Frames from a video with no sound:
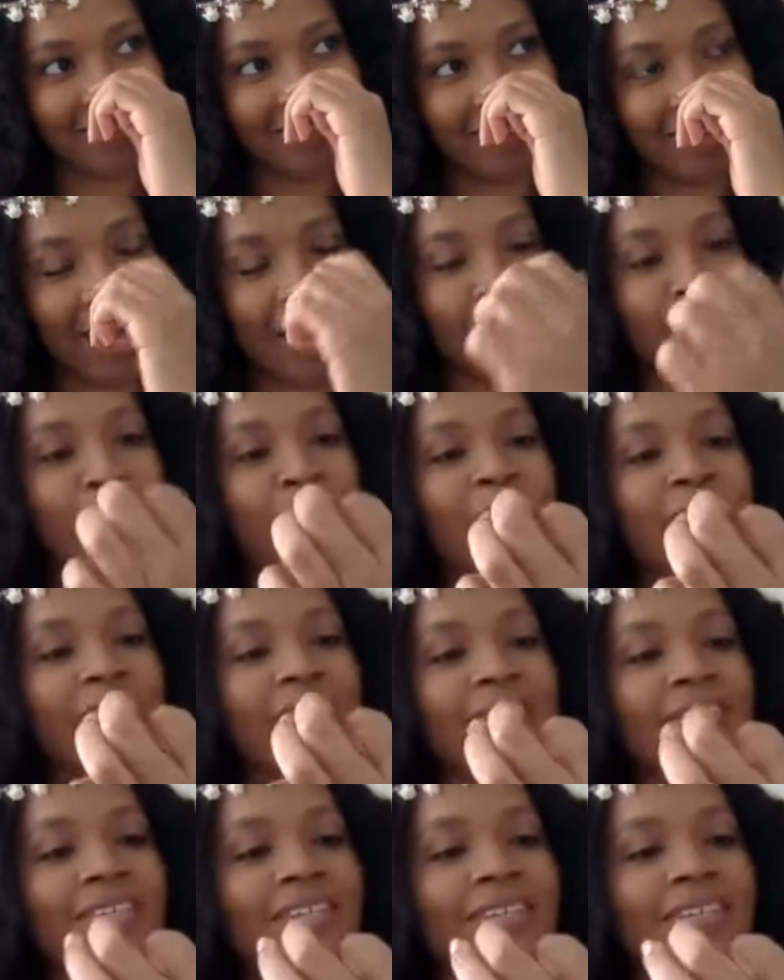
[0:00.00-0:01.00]
have a
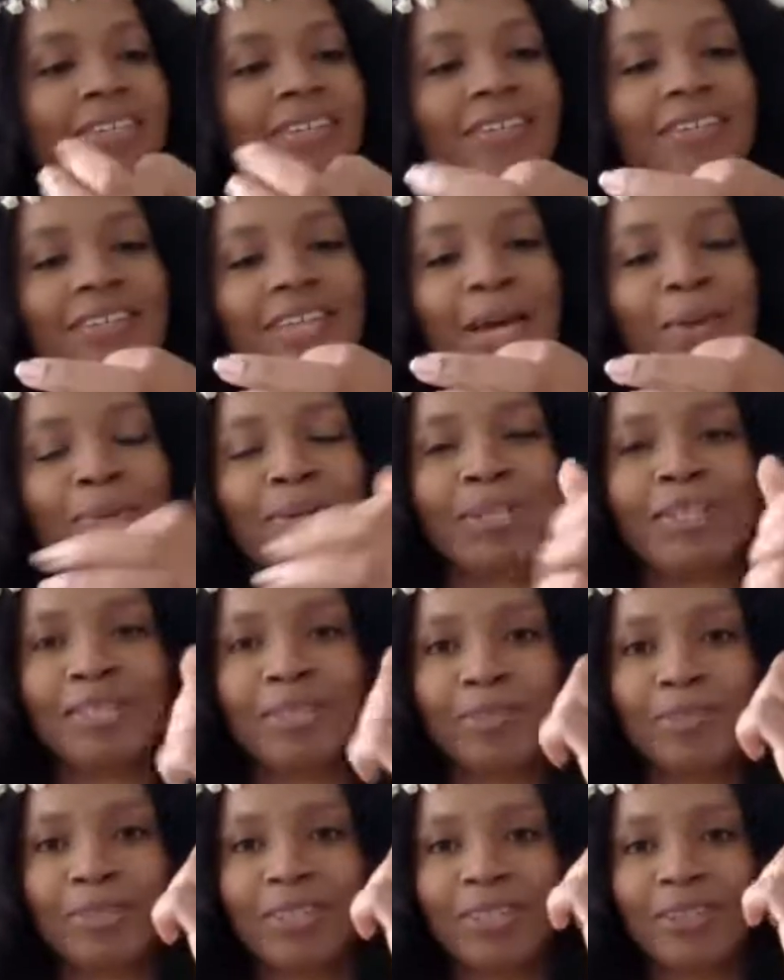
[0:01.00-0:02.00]
business in
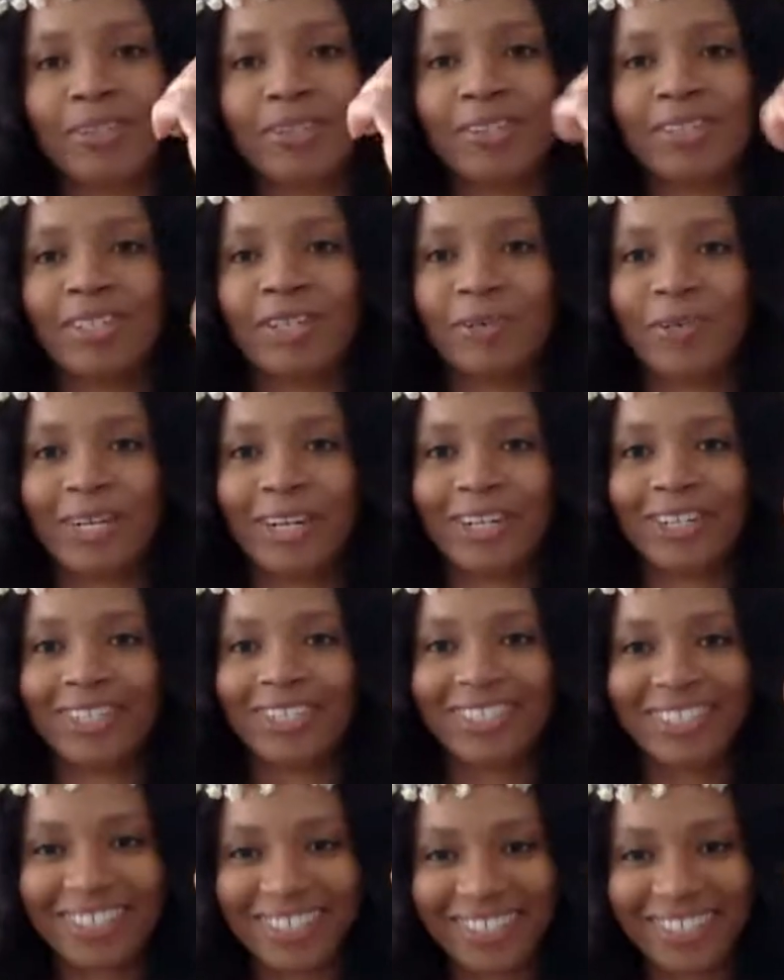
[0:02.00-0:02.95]
capitalism. So here we are.